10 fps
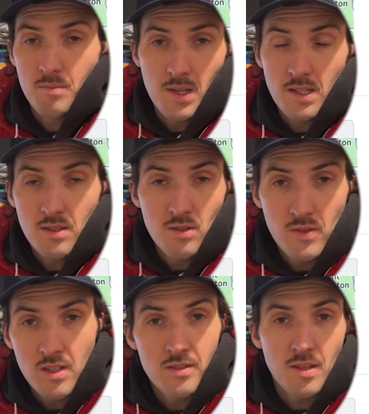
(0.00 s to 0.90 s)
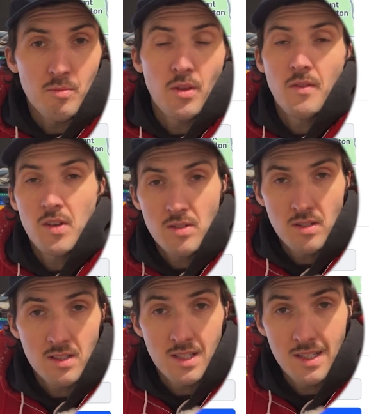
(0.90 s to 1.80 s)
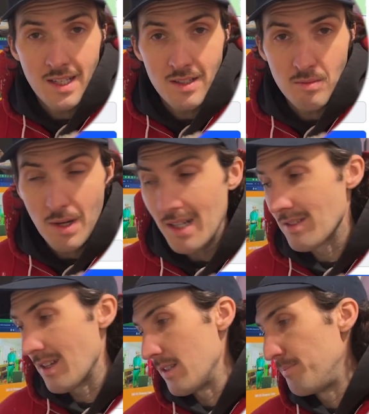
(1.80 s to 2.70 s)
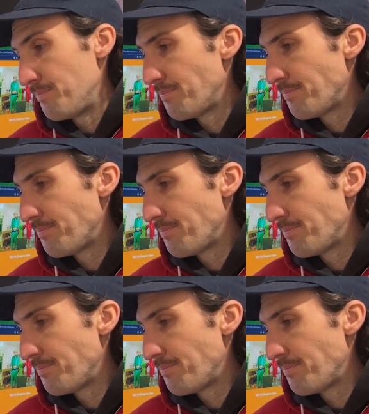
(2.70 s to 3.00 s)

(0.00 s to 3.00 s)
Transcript: he has two vehicles that both have 168,000 miles on them.